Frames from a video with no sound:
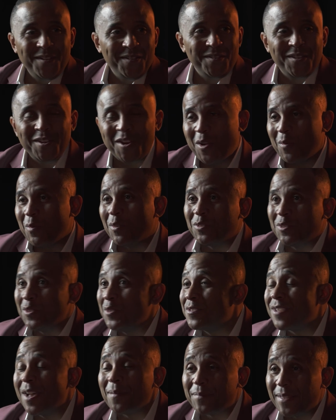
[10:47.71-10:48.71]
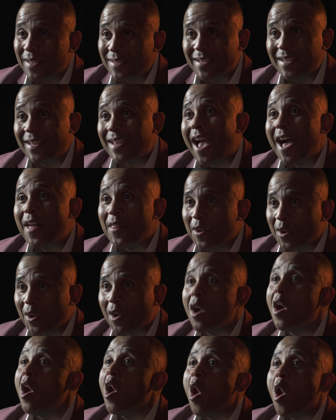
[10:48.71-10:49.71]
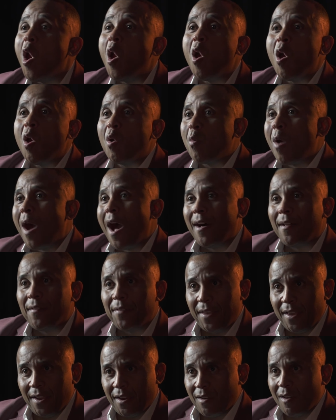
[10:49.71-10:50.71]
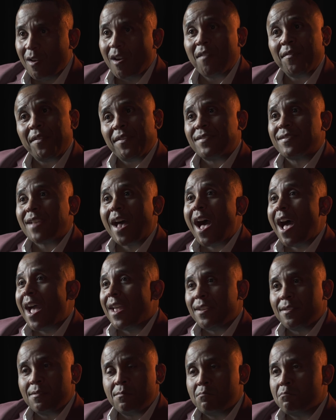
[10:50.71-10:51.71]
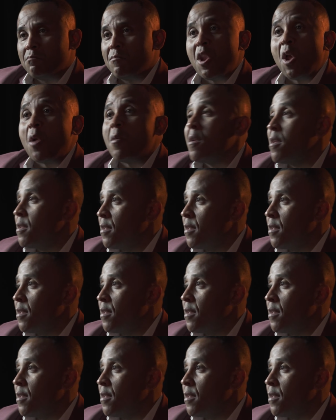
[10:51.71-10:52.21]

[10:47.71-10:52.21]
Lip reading: you know, we'll do something together, all while they're on the side, you know,